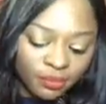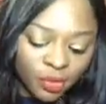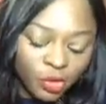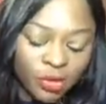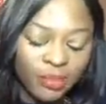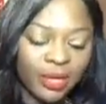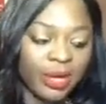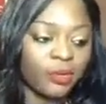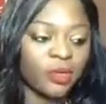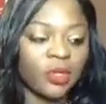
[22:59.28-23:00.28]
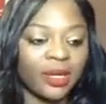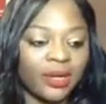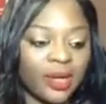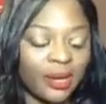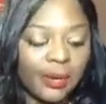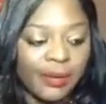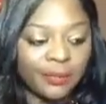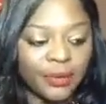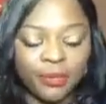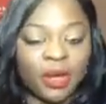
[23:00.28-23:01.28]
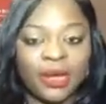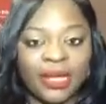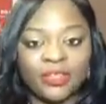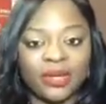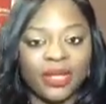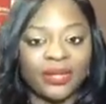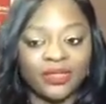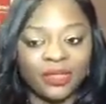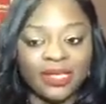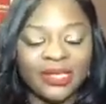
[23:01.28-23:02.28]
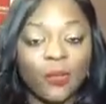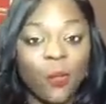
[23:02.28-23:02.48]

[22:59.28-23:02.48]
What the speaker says: Social media, I was looking at something on the internet yesterday, and it said